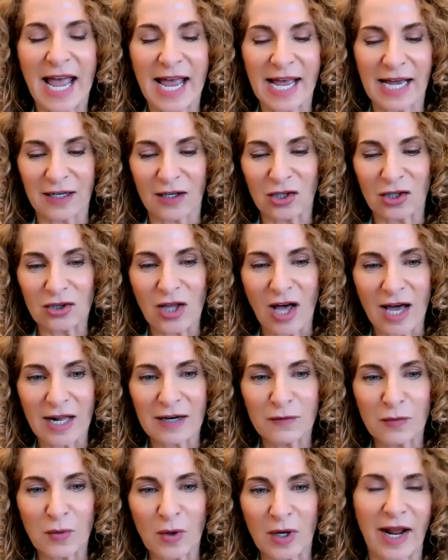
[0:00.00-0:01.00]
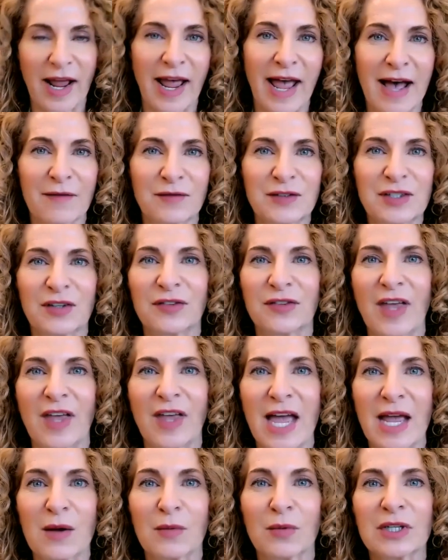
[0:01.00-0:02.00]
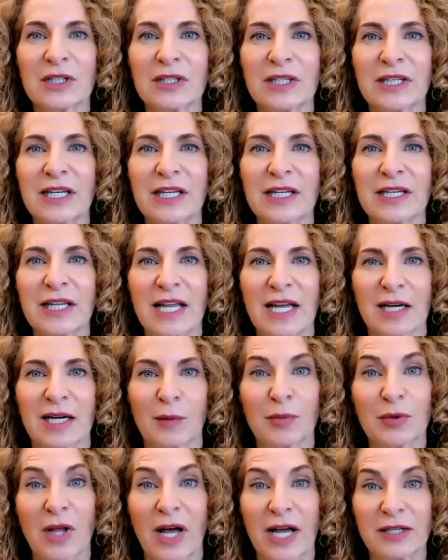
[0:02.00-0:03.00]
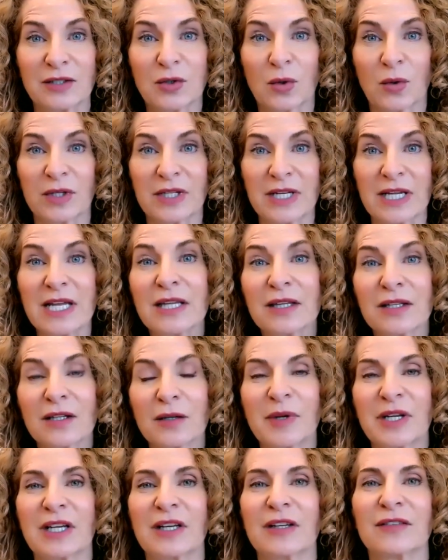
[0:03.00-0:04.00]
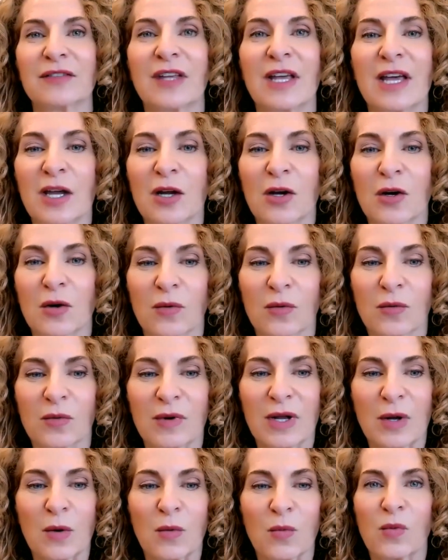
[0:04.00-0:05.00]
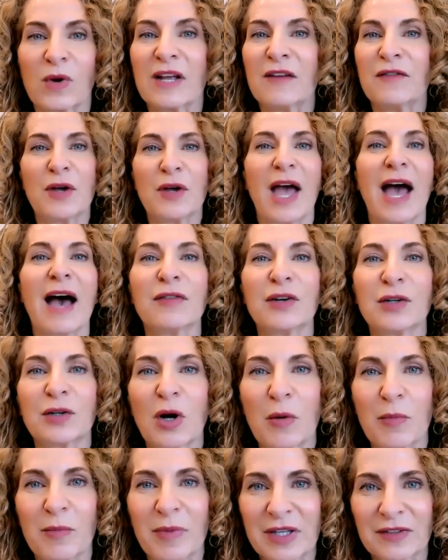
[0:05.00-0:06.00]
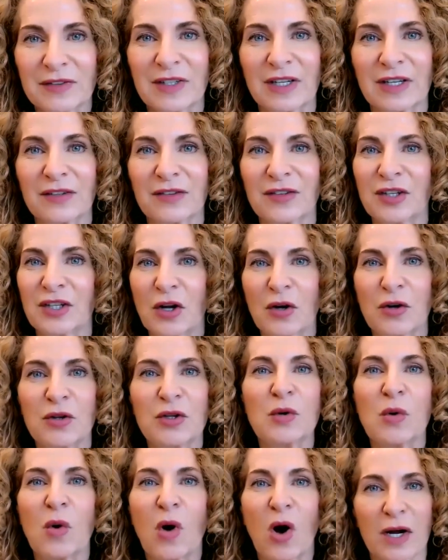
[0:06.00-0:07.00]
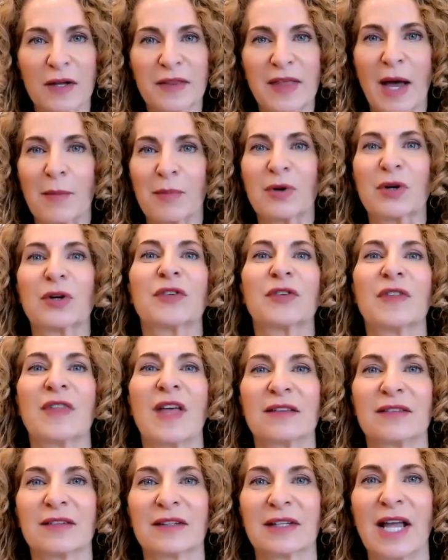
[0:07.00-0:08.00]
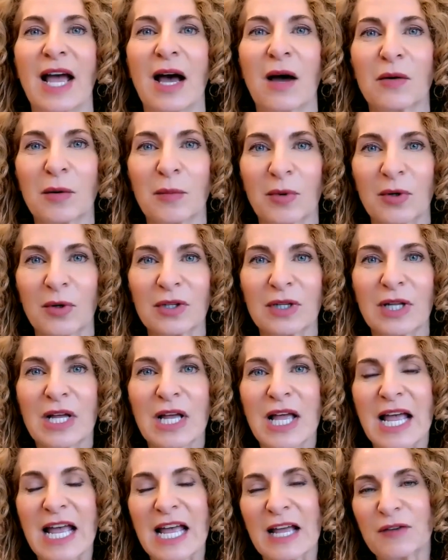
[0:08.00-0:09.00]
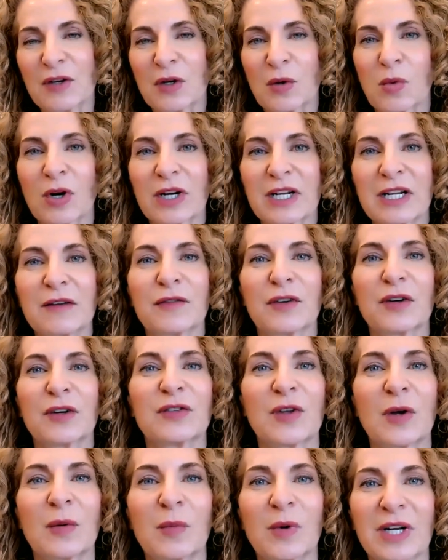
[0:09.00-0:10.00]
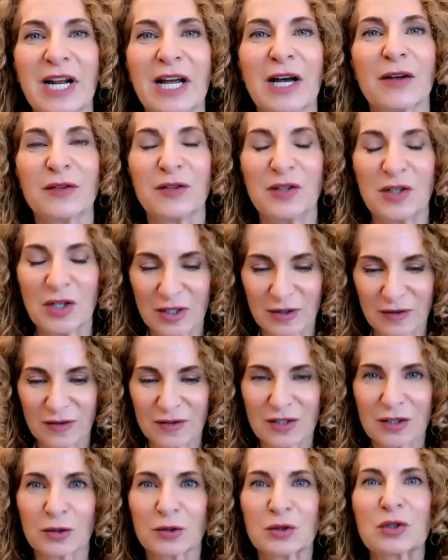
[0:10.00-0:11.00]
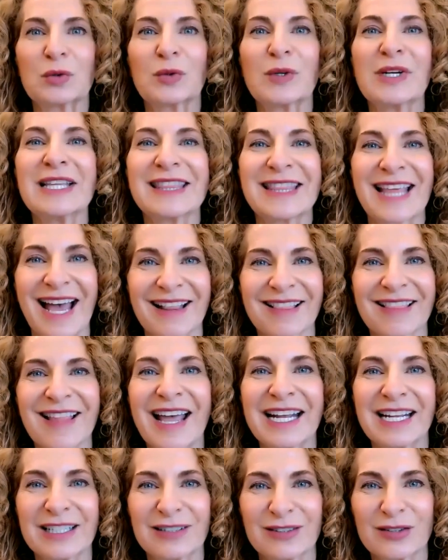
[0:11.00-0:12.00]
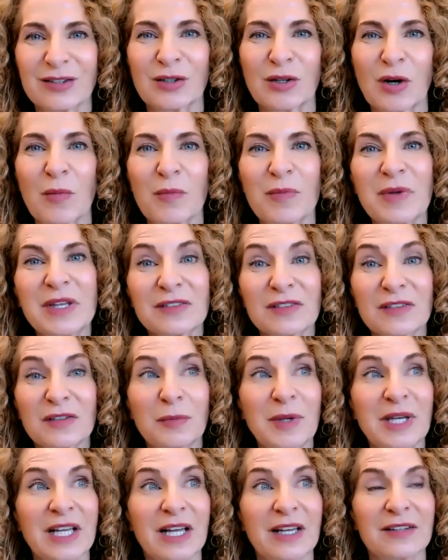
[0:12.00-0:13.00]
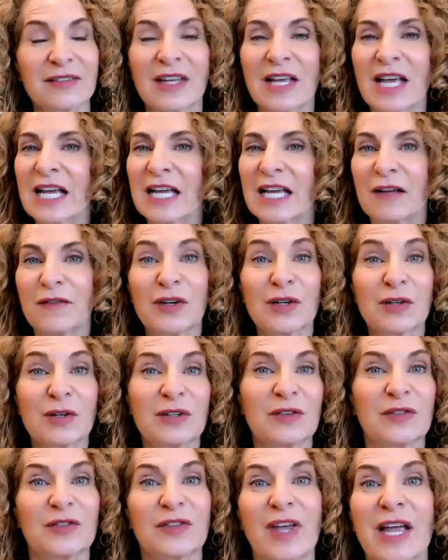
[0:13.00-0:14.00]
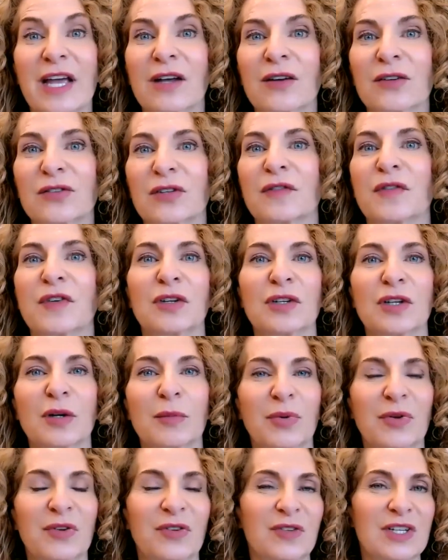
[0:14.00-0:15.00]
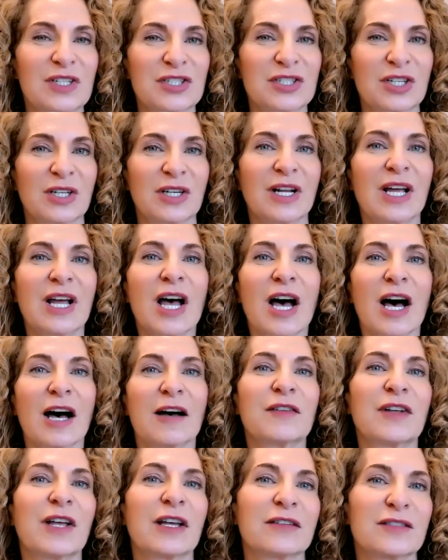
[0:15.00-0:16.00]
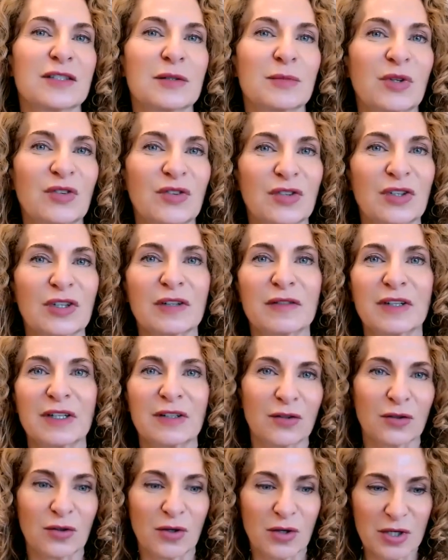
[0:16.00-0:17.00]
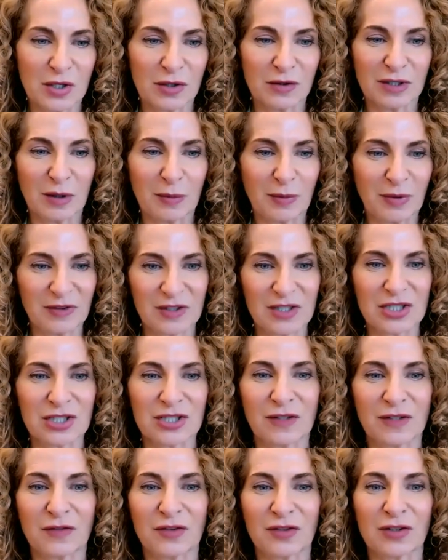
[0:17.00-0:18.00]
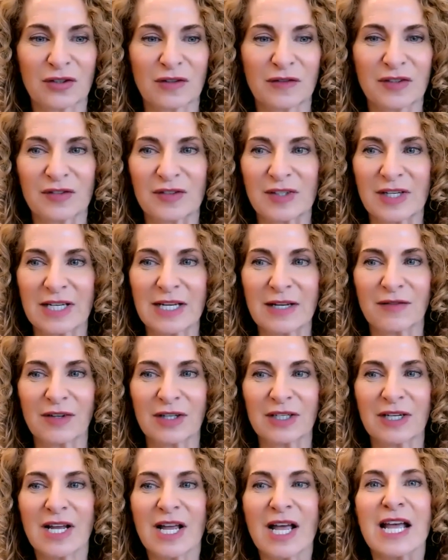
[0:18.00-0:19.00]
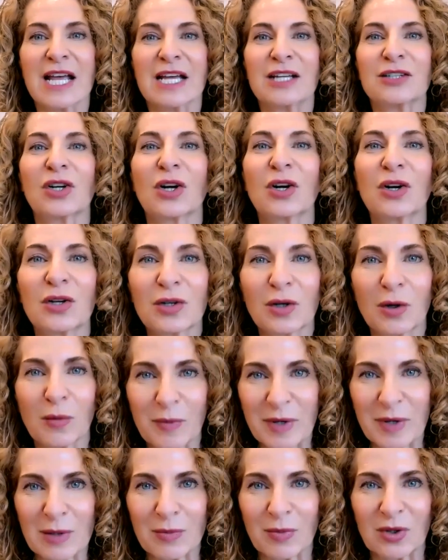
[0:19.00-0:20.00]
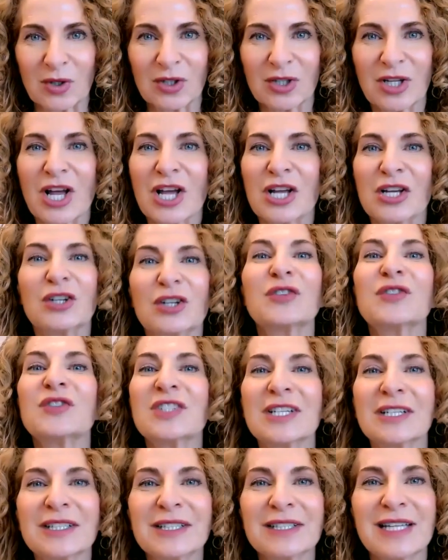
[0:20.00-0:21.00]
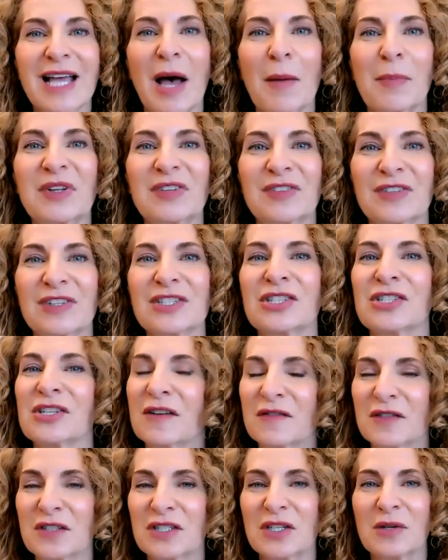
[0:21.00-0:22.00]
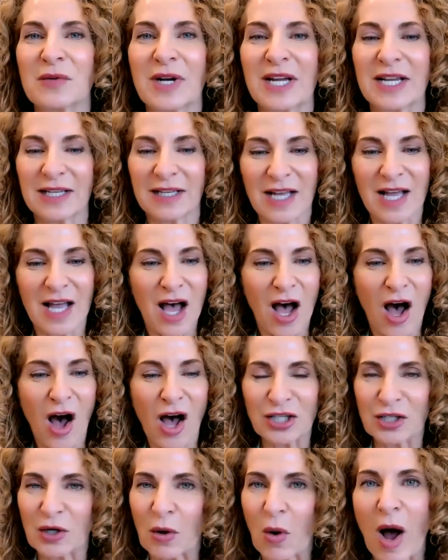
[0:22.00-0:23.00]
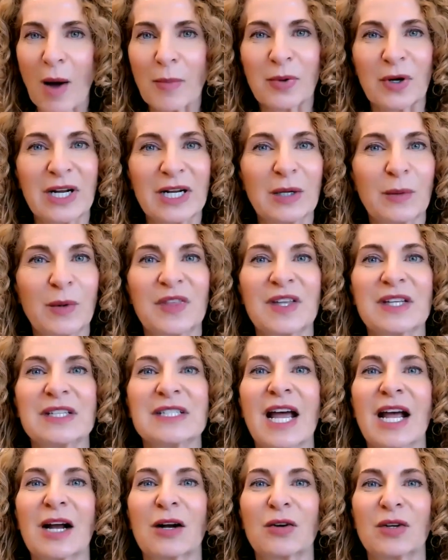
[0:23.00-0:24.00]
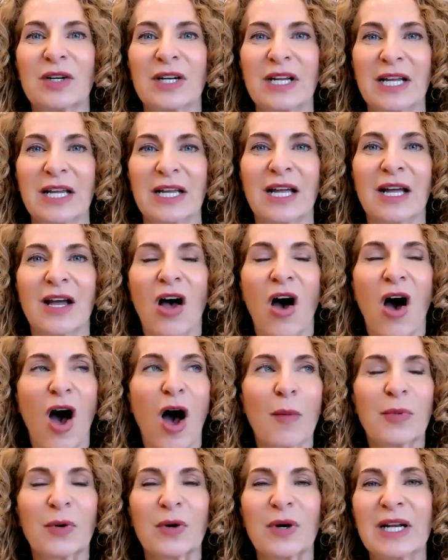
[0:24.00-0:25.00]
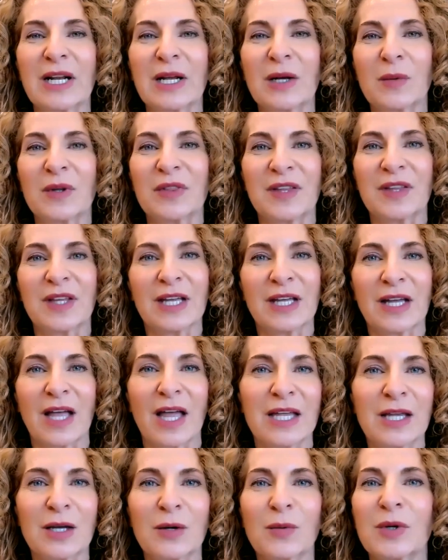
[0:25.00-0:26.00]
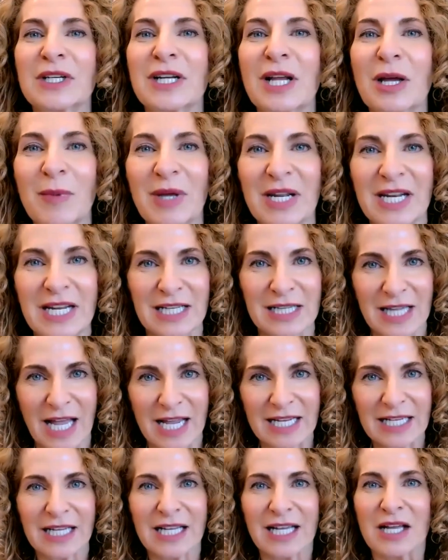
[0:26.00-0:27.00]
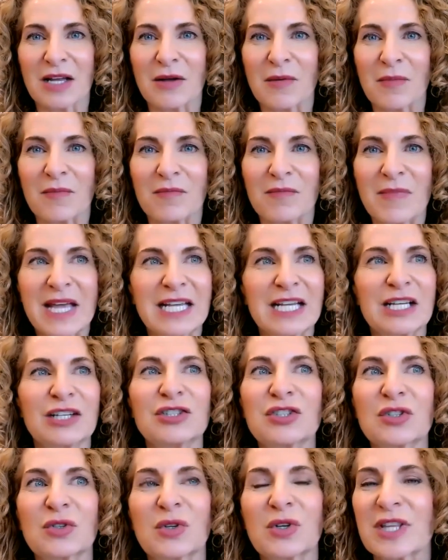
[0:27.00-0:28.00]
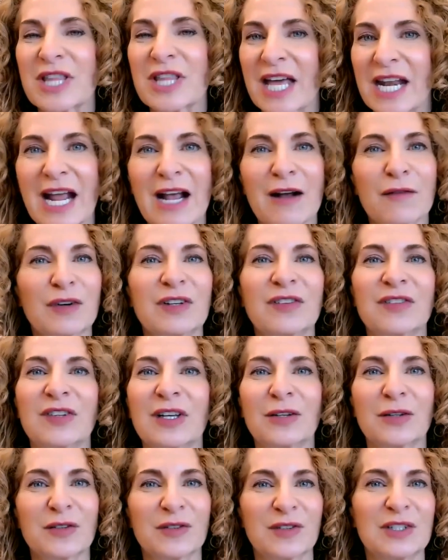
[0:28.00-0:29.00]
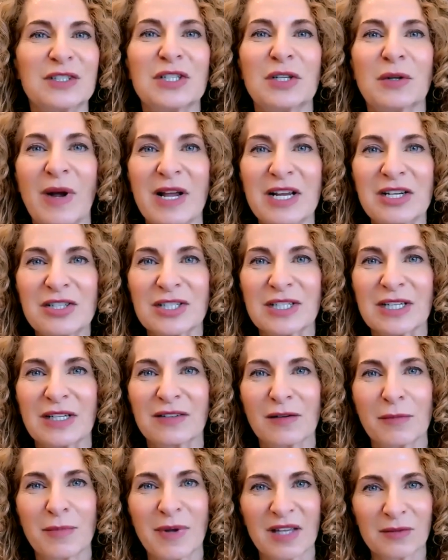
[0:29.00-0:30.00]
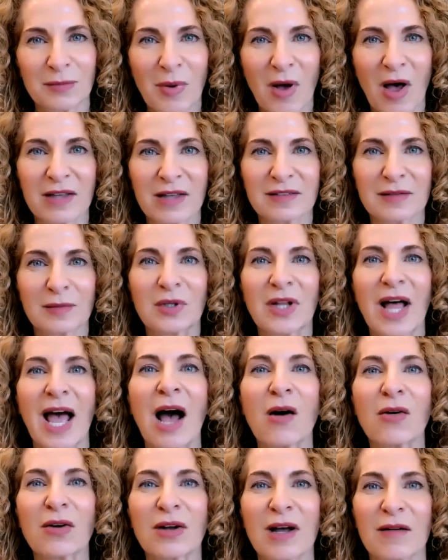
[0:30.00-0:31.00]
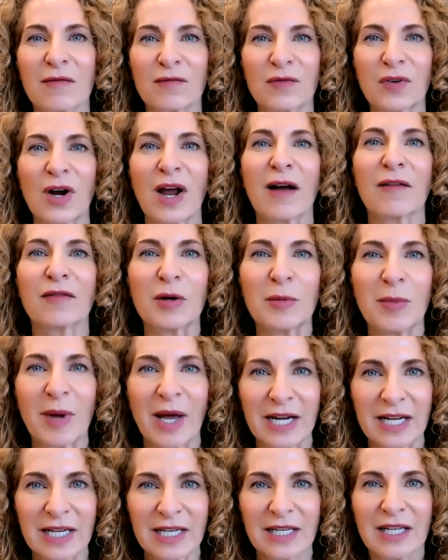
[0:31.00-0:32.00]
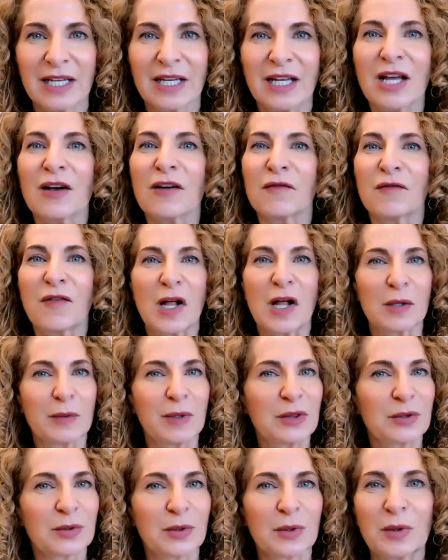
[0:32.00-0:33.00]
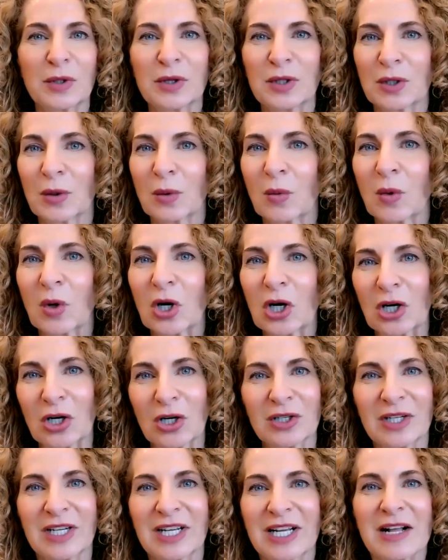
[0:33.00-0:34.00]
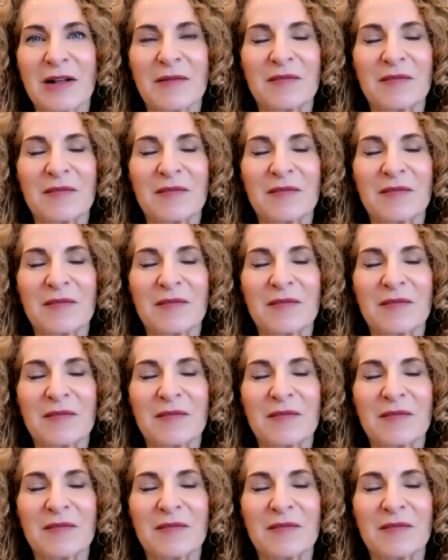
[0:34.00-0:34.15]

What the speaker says: And a lot of what I have to say really can't apply toward either, because if you have your own business, you know, you are that person that's accountable. If you're working for someone else, you can still treat that like it's your own business, because if you're in sales or if you're in a position of customer service or you're in a position of servicing even internal people, you're still in that position of doing, you know, operating with integrity, operating with equanimity, like making sure that every single situation is the best possible outcome for everybody, following through with your word.